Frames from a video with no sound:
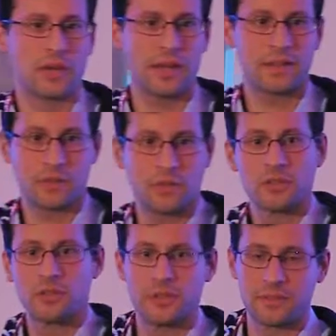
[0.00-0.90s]
get. So
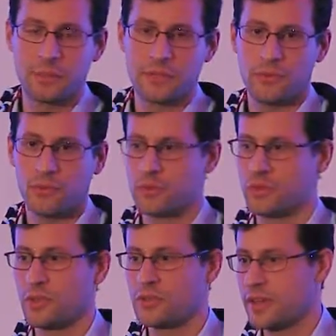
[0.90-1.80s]
lots of these pitfalls you
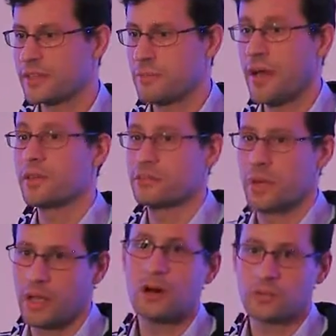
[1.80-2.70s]
can address
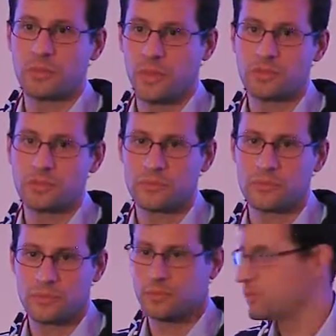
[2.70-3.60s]
by automation,
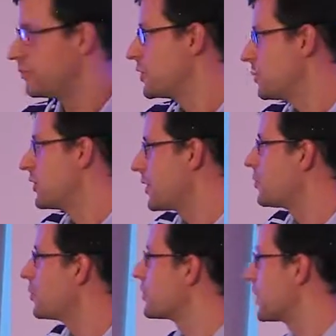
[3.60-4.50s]
which means that
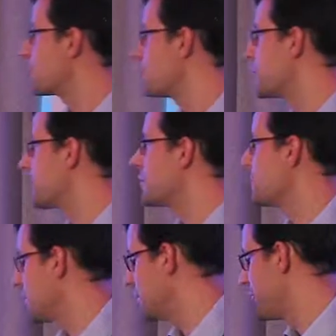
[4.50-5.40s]
you don't have to be
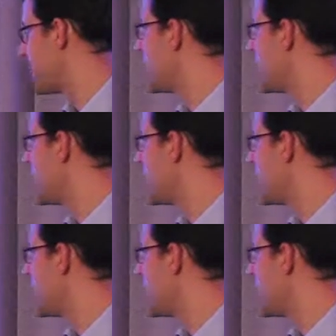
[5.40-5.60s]
disciplined.